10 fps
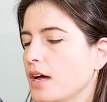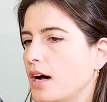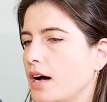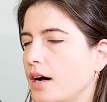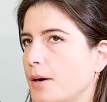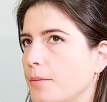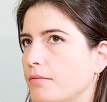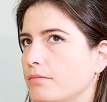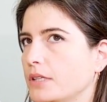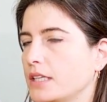
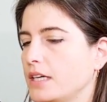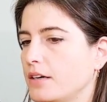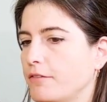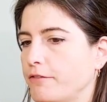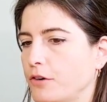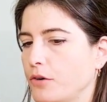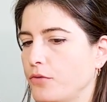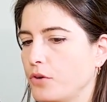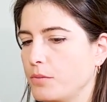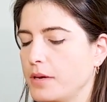But here,
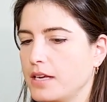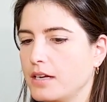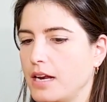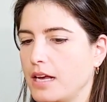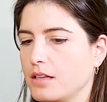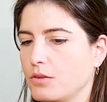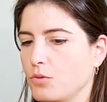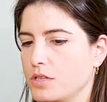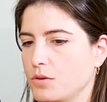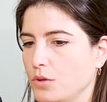for me,
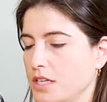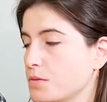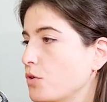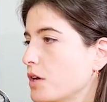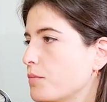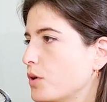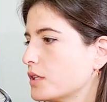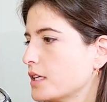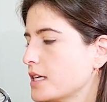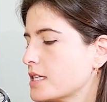what is more
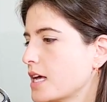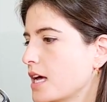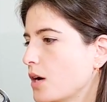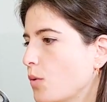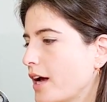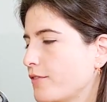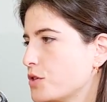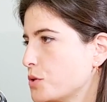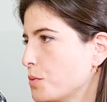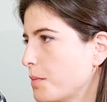important is we have
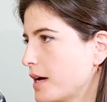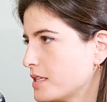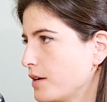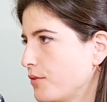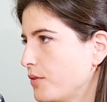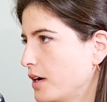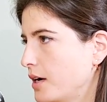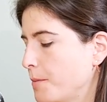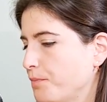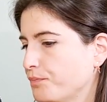two massive
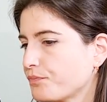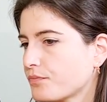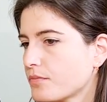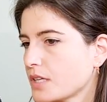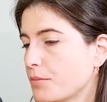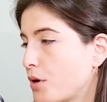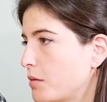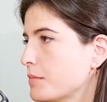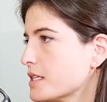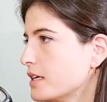
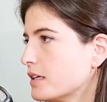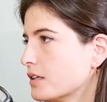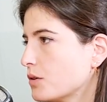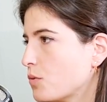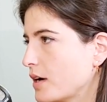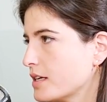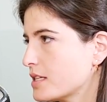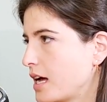problems here. One is